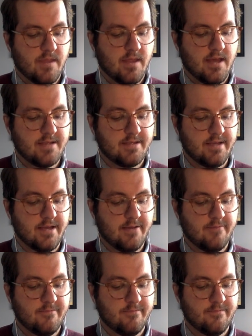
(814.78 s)
That's
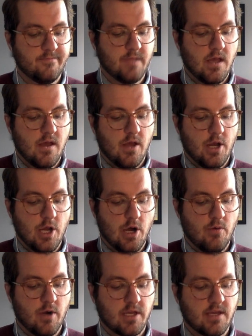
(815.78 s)
it.
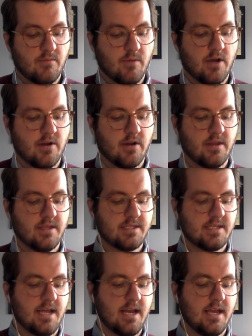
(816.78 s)
No working motor in the
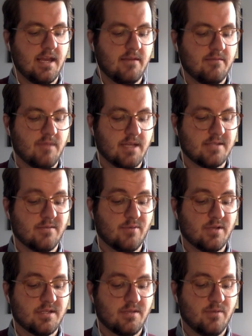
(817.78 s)
study that's
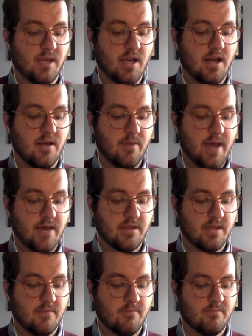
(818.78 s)
supposed to be all about
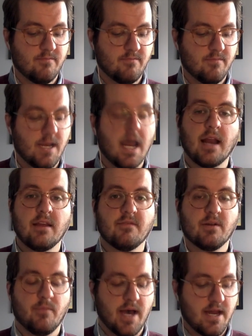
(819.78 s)
them, not
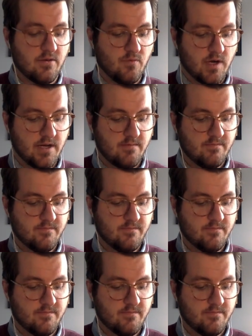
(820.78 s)
even a model one.